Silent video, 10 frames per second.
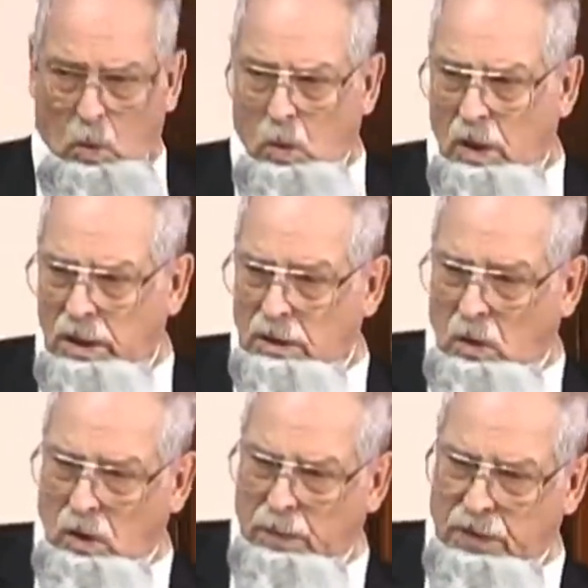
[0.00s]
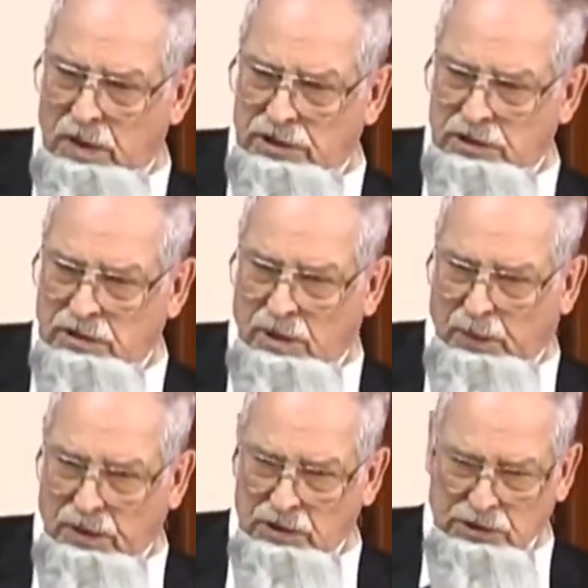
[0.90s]
What? Corporations are
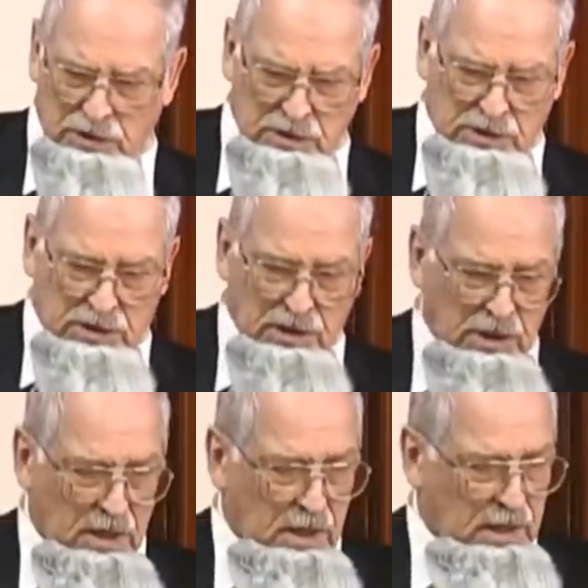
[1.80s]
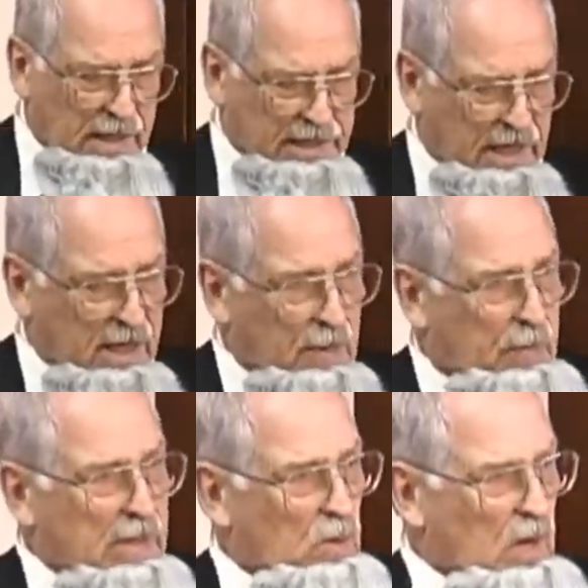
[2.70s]
persons? That
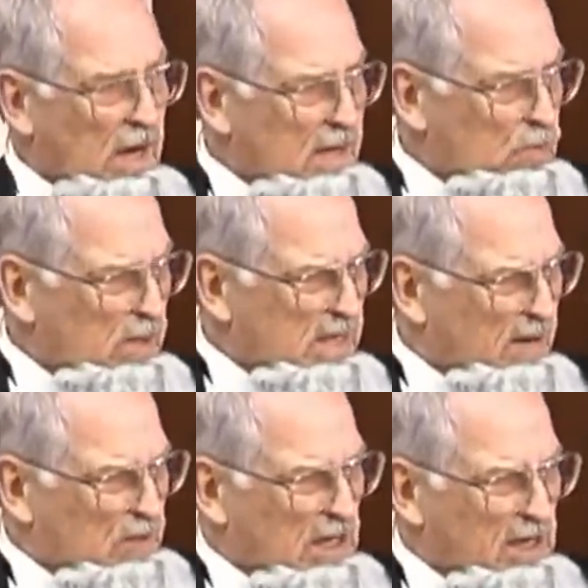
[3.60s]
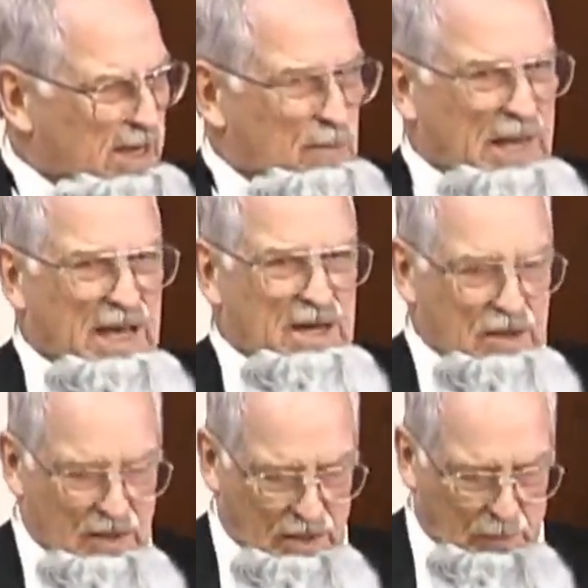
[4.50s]
can't be right. We never claimed that
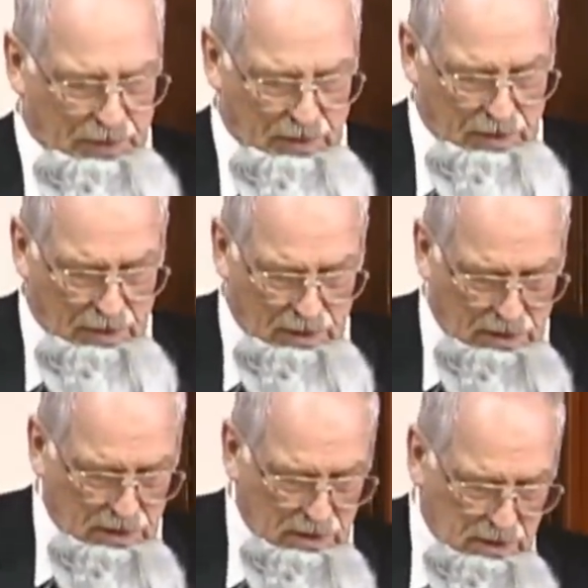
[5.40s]
in the opinion.